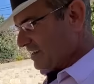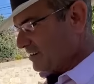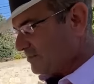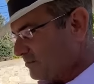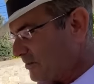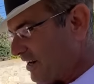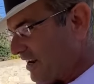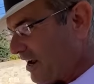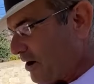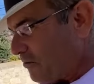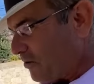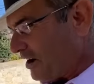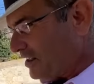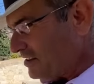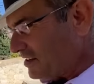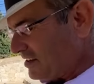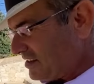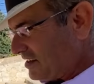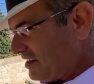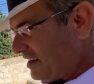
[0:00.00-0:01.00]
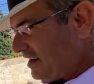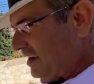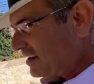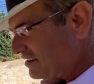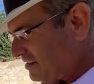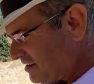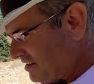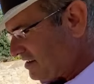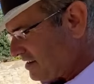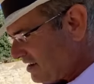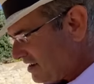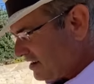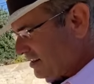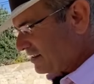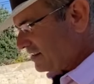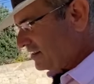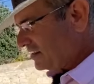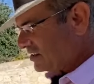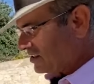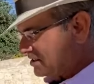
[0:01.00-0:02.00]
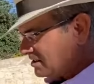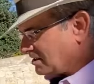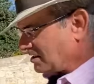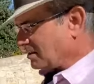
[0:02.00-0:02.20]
But I wanted to get this